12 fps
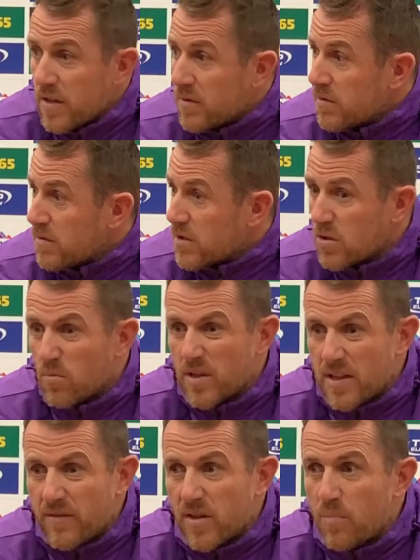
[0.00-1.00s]
in some
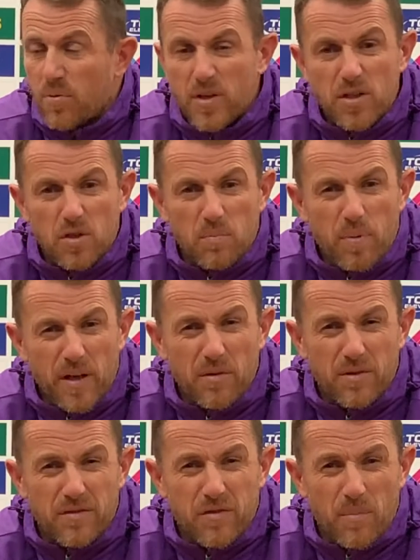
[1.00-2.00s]
ways, having a pretty good
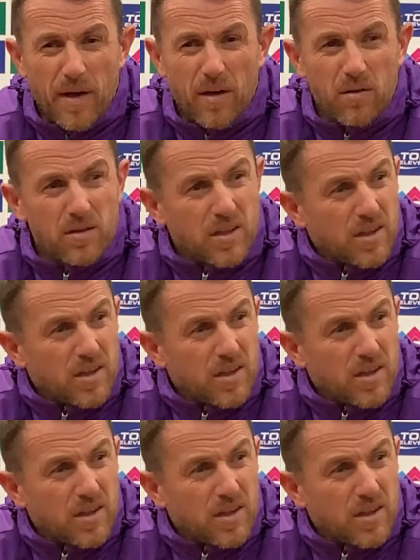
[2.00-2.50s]
period for about